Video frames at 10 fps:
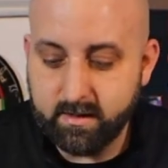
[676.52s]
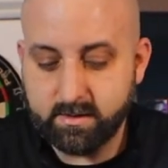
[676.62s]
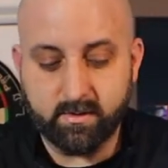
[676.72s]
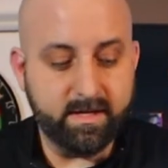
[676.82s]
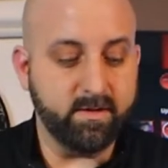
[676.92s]

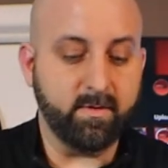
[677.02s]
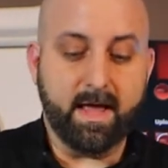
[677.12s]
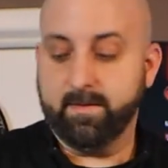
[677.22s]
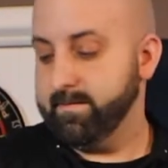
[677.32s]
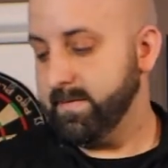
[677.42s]
so either
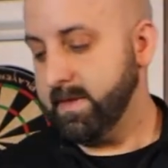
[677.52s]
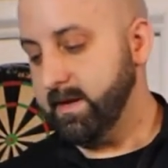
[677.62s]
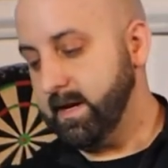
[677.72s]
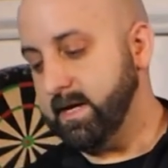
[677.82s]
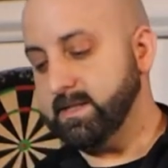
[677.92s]
way,
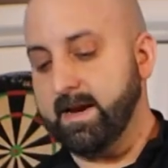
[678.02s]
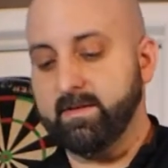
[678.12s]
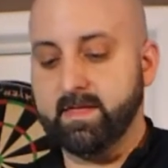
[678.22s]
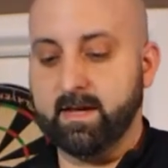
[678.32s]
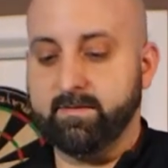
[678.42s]
here's
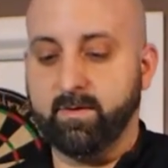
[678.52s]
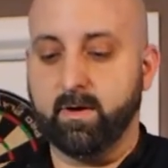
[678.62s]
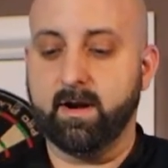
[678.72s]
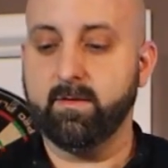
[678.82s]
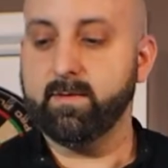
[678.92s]
everything for it.